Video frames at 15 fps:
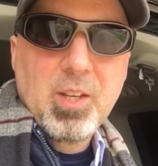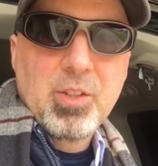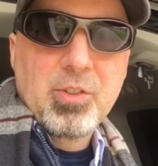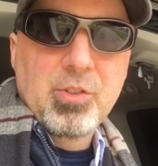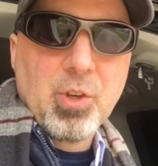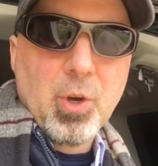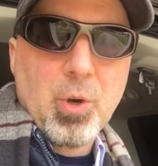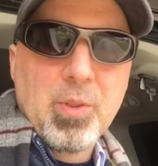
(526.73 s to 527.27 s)

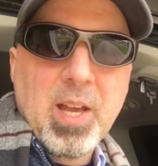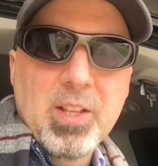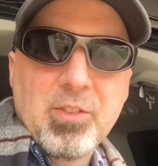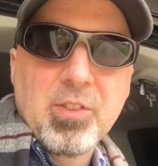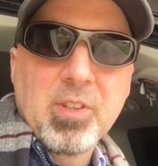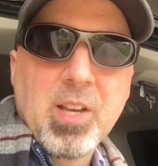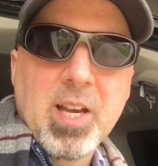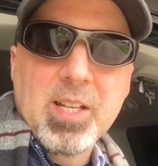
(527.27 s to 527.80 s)
So
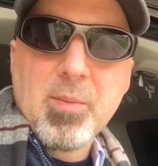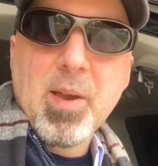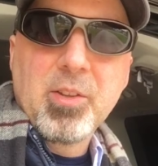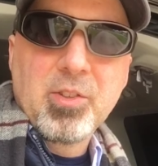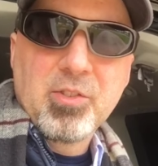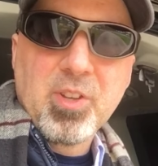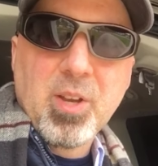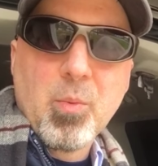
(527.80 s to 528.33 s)
that's the kind of
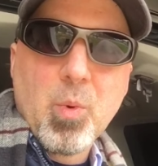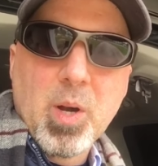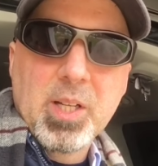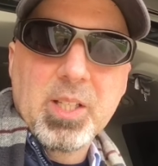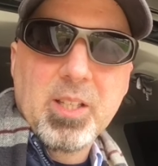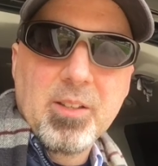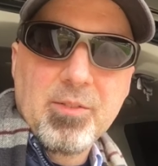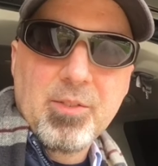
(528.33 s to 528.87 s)
message I want
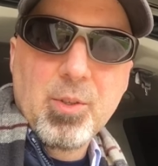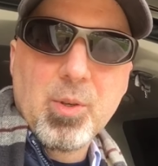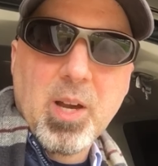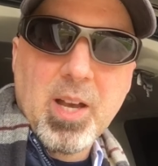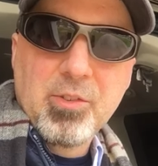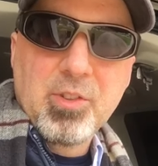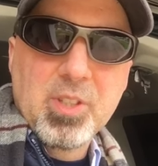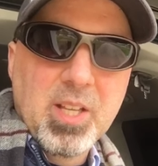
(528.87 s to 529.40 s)
to give you
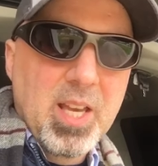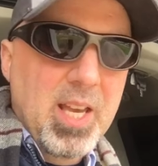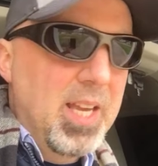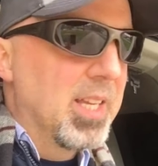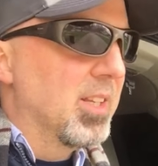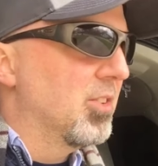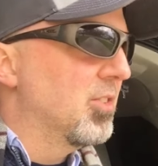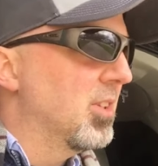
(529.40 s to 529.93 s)
guys
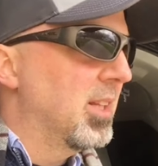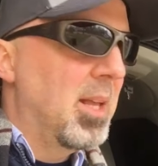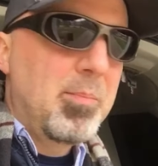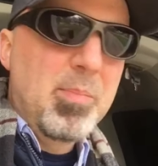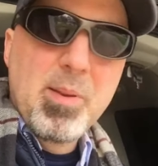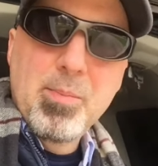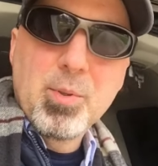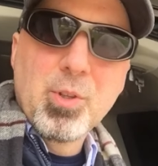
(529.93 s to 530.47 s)
today, is let
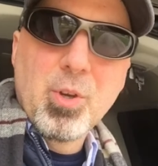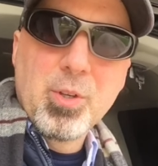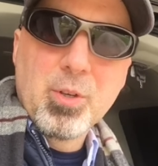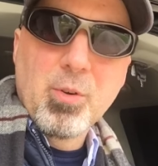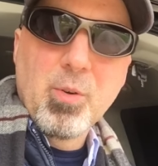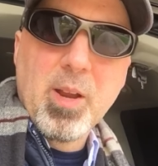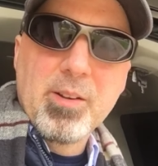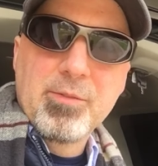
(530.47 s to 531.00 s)
people know you're
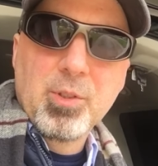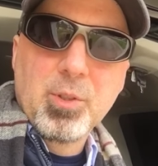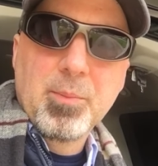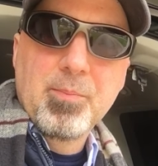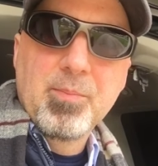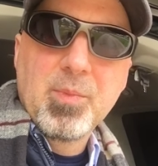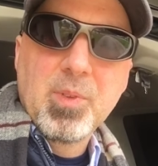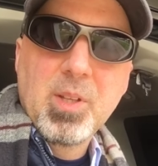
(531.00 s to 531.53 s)
grateful.
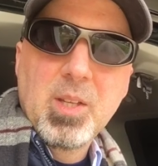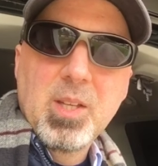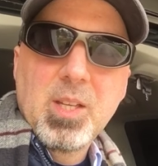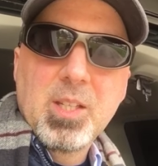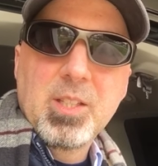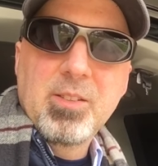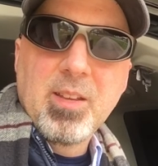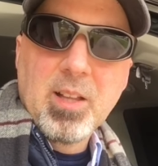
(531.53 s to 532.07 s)

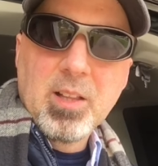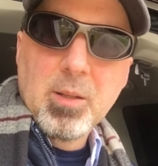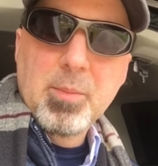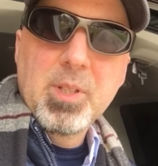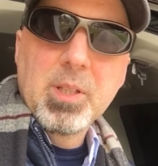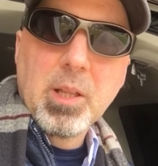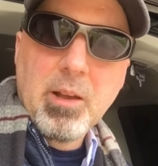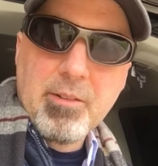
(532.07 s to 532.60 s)
Tell them
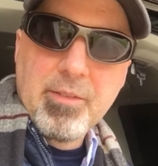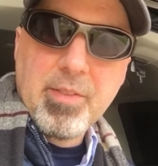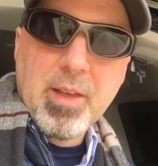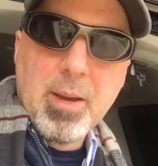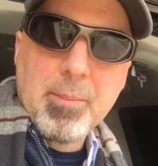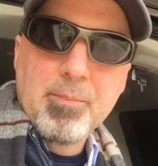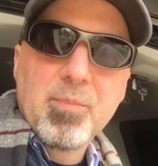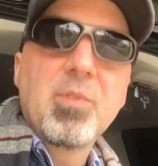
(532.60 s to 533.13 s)
you love
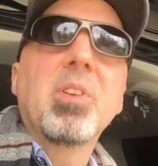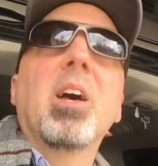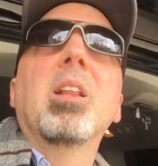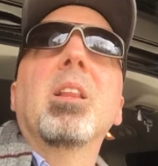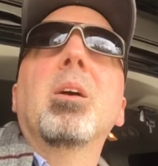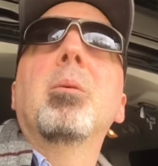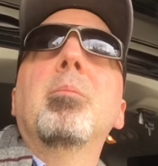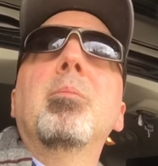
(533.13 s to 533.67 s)
them.
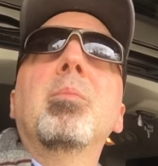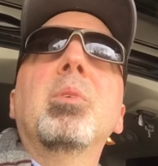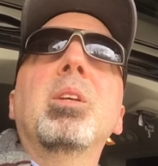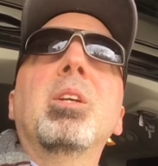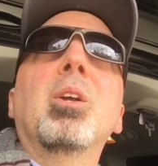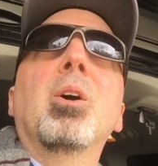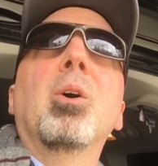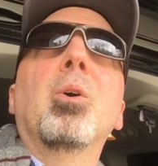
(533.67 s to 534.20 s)
Tell them,
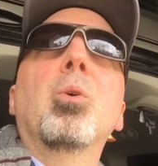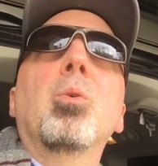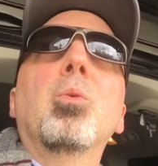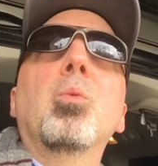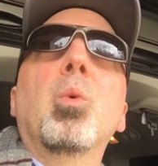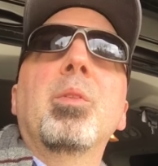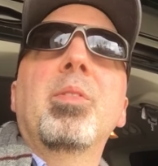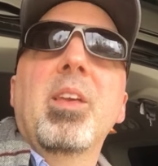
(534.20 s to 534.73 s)
you know,
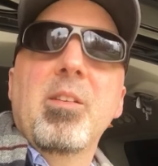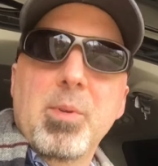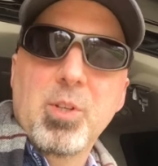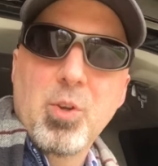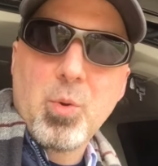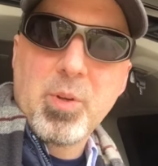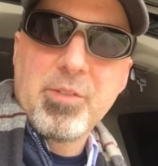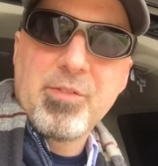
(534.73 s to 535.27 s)
what they've been
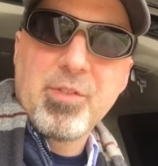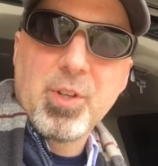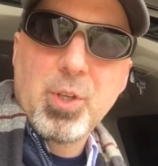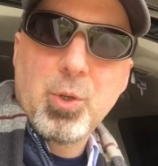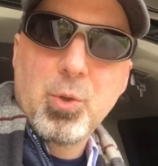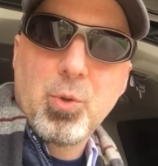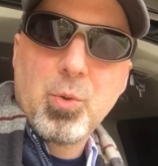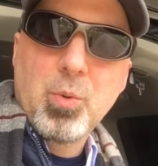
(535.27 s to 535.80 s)
doing for
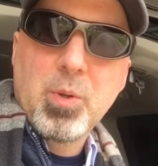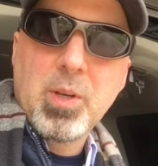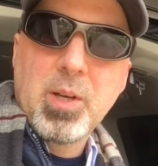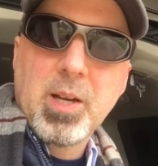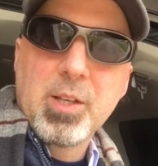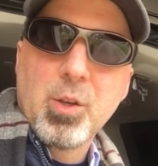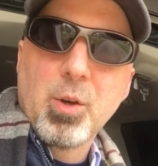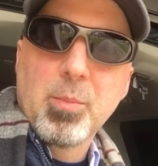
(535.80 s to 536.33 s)
you.
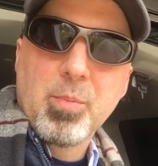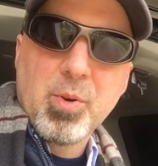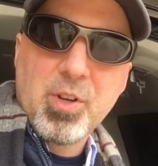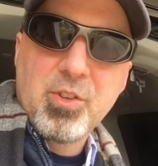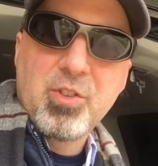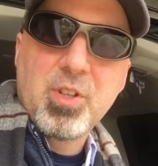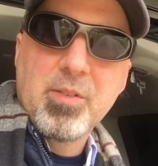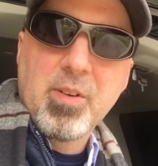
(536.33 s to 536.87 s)
You're
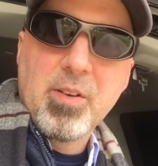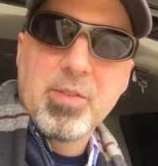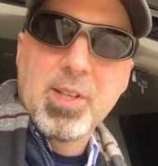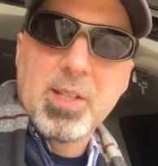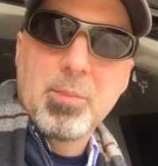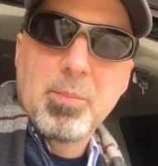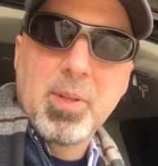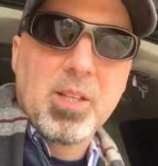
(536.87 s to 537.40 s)
appreciative of
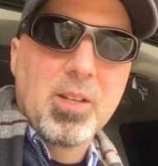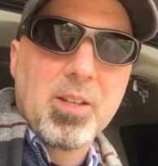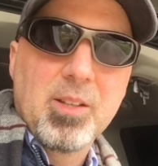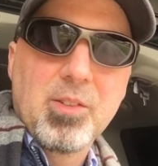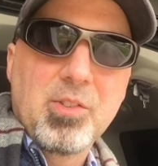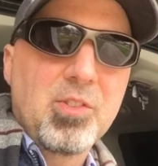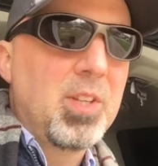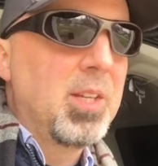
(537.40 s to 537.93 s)
it,
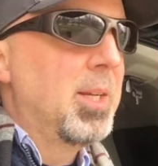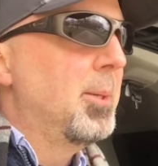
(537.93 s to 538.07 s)
because